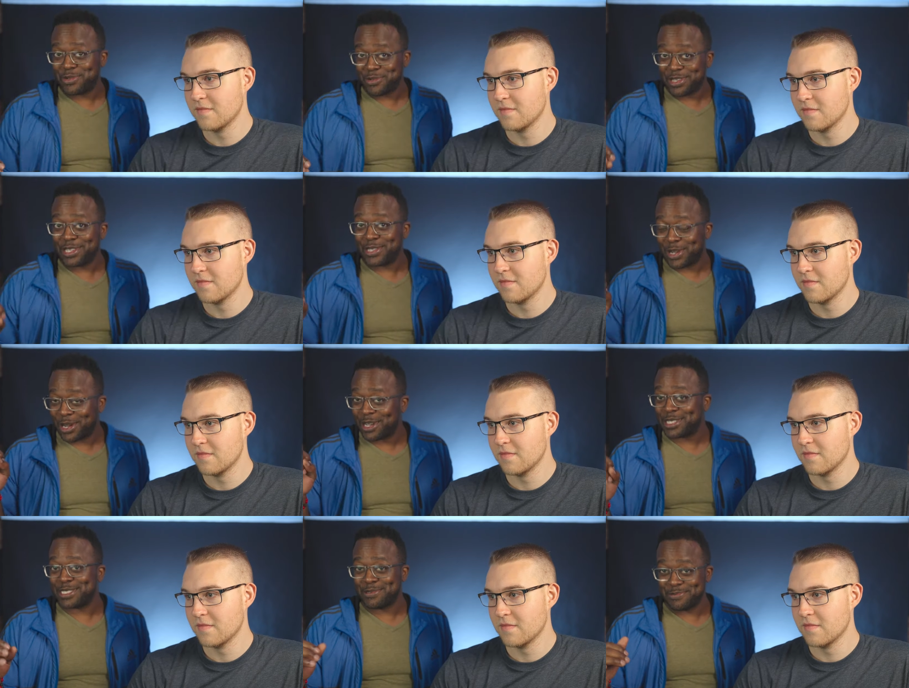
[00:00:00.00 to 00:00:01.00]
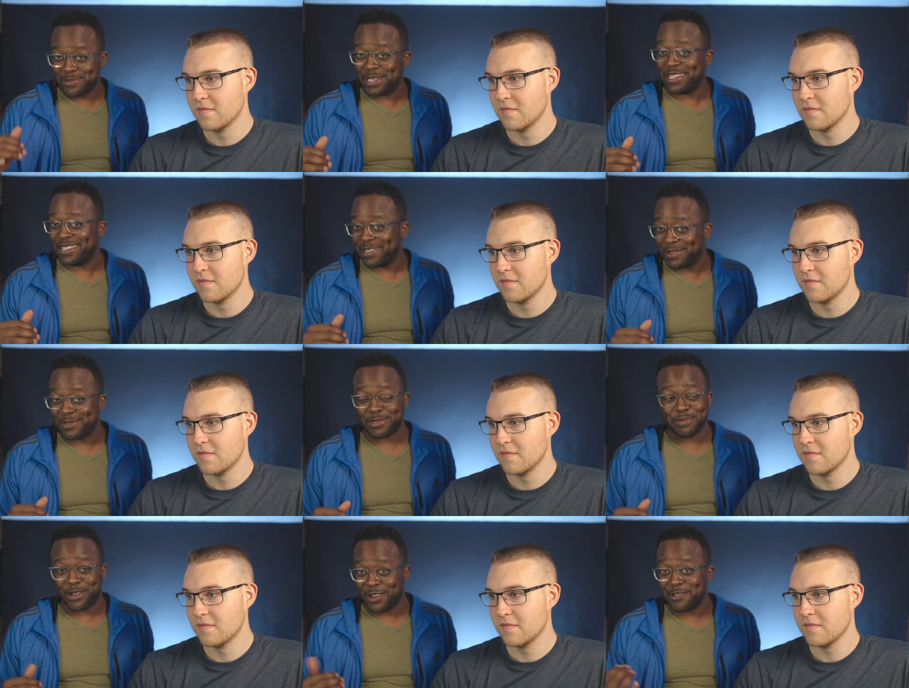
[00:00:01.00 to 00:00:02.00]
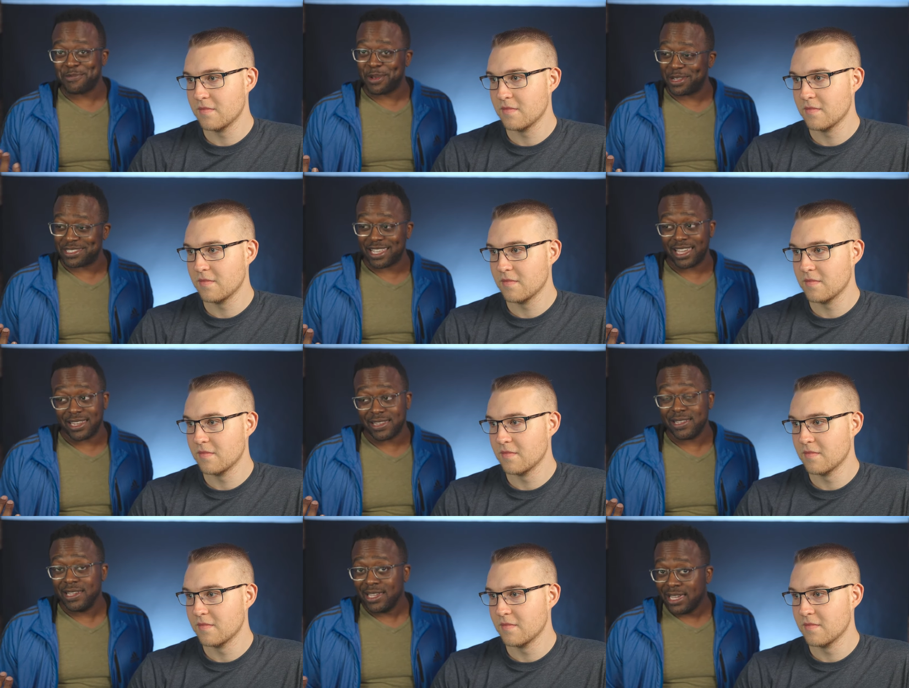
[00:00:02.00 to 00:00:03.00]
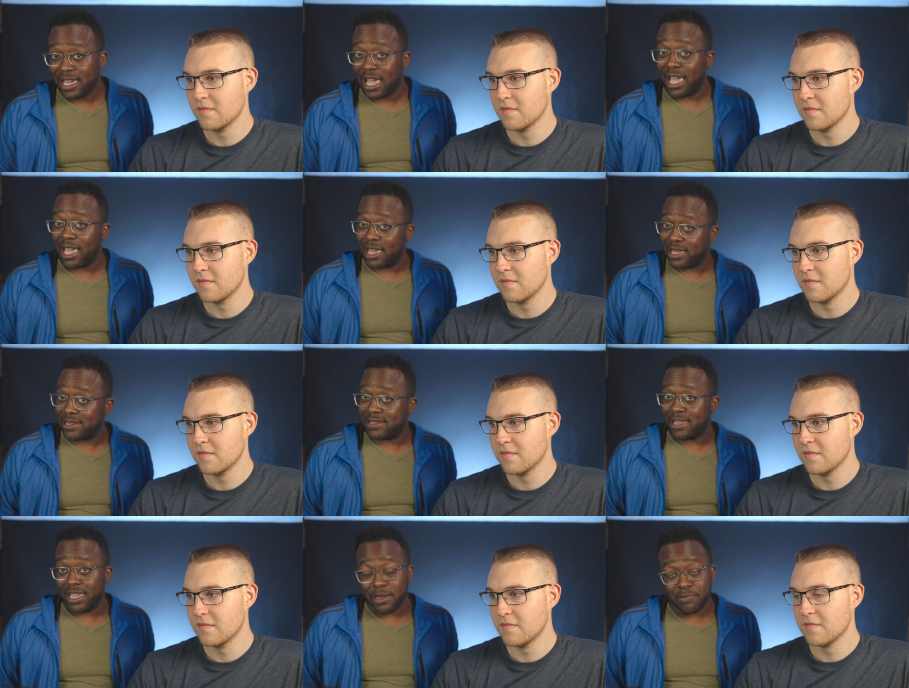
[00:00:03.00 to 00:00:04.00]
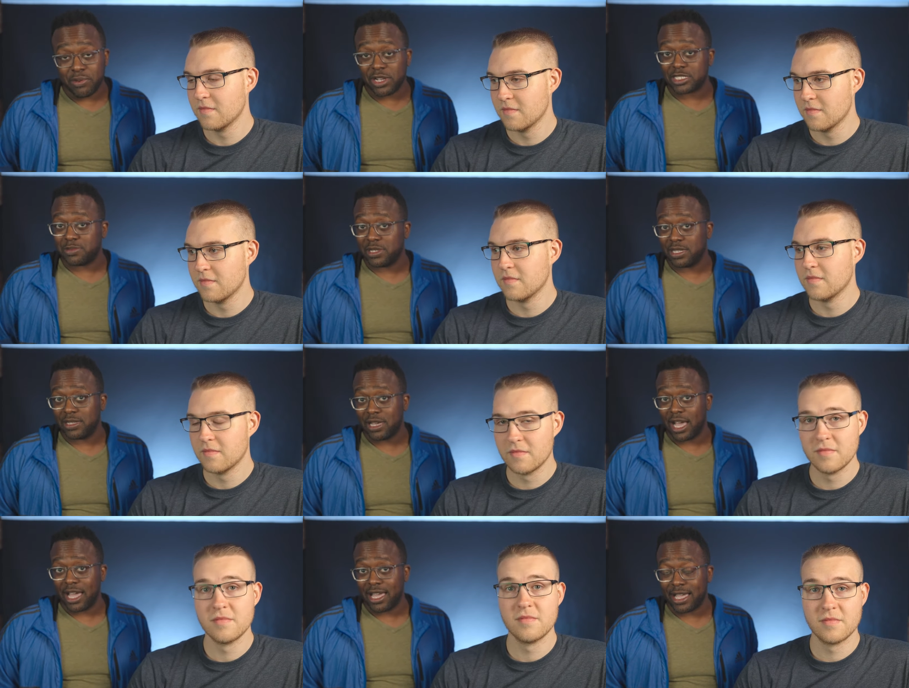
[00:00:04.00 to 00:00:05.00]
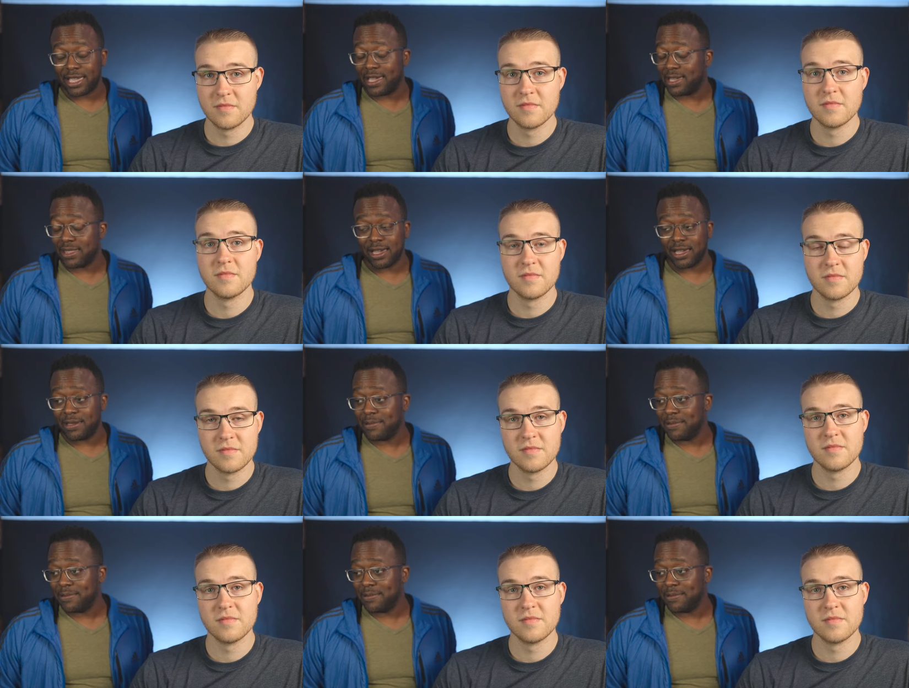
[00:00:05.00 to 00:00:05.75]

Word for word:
Speaker 1: We really tossed some, you know, some curveballs at it. And it impressed me, I can't lie.